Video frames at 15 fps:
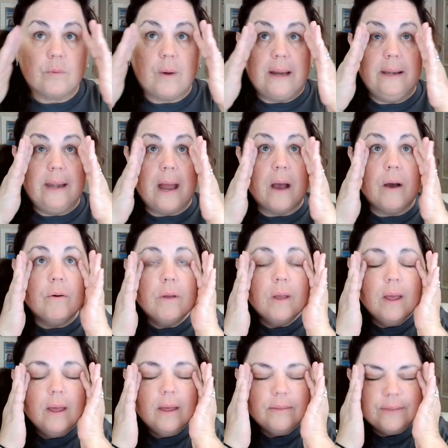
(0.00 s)
right now
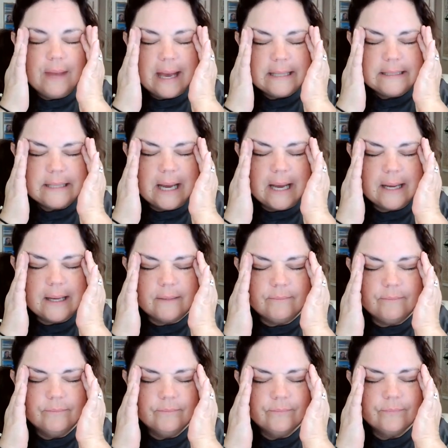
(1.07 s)
that
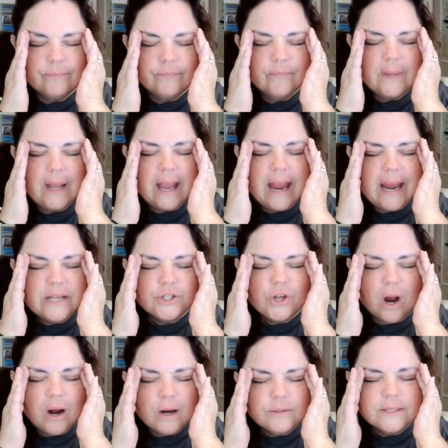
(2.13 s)

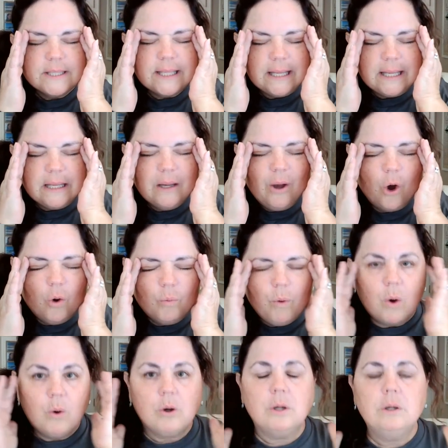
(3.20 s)
HRT,
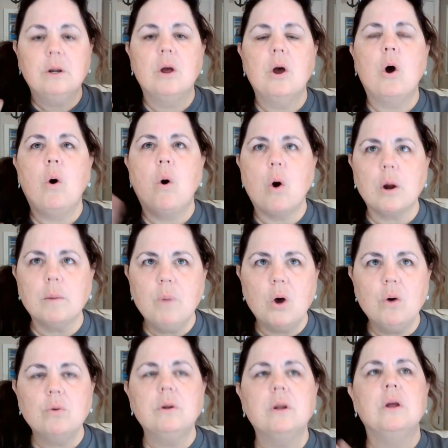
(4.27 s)

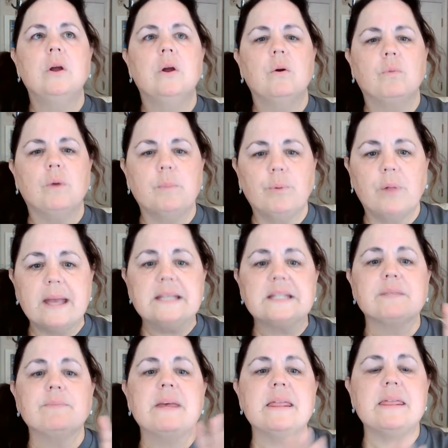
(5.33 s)
hormone
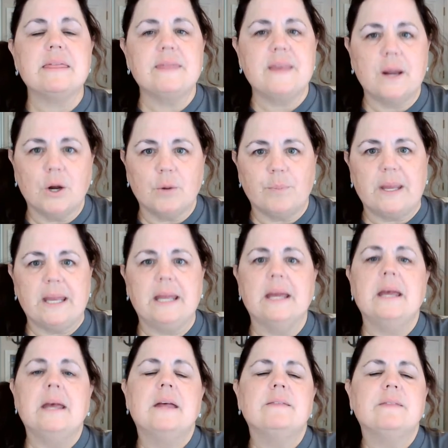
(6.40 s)
replacement therapy.
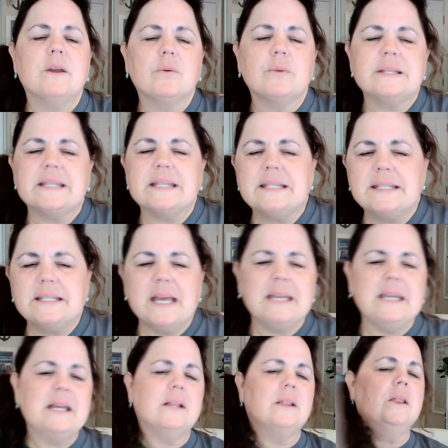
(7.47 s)
There was a
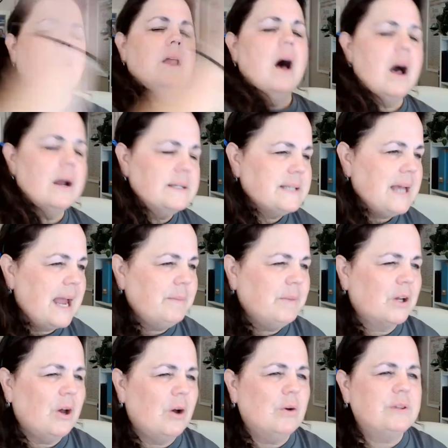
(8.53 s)
study a long time
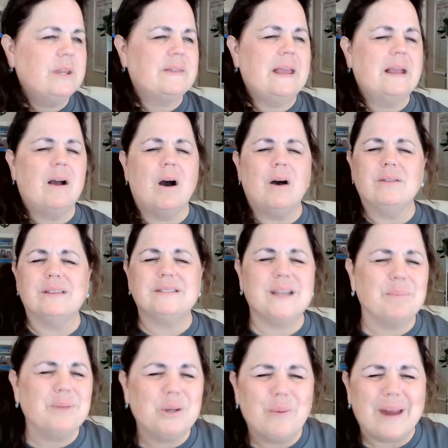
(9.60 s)
ago that they called the
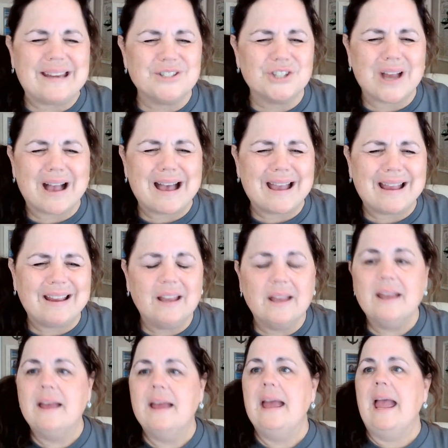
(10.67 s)
WHI,
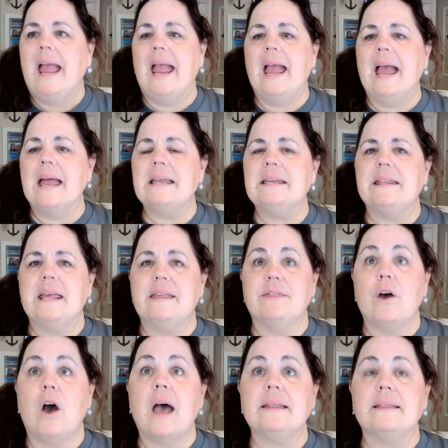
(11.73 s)
and they
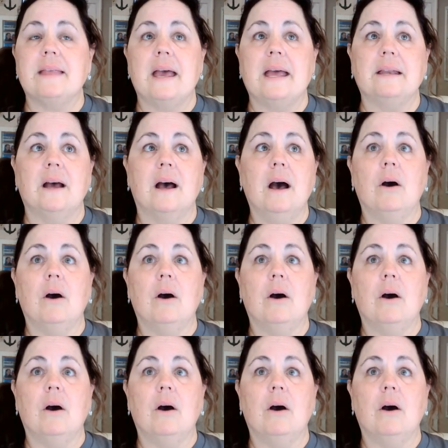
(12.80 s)
thought that,